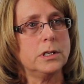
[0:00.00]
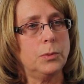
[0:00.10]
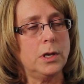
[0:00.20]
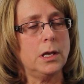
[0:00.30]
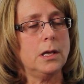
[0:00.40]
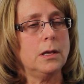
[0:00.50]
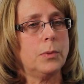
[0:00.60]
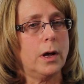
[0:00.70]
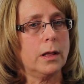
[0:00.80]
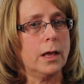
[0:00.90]
TPE,
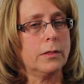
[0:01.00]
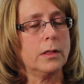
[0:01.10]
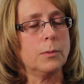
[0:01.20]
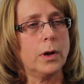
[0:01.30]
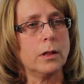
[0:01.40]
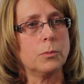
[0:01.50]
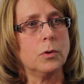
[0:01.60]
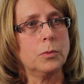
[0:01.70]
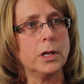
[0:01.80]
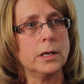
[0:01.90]
polyethylene,
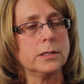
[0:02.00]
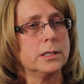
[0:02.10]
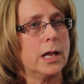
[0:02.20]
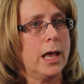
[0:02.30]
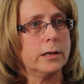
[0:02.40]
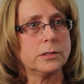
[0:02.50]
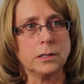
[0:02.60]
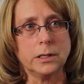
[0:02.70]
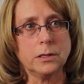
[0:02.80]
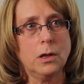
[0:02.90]
polypropylene. It's an
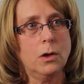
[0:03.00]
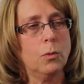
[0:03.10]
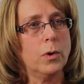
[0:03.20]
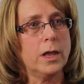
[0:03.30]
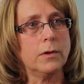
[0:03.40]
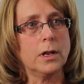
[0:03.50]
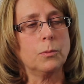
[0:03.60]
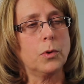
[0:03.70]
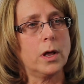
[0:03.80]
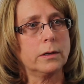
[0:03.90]
excellent way of
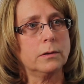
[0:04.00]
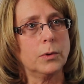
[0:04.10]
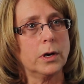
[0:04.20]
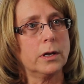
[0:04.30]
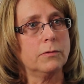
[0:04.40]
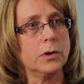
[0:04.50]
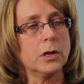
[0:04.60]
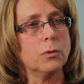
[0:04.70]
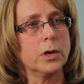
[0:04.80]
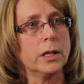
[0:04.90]
getting product to market
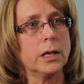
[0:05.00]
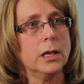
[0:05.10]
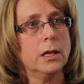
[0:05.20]
very quickly.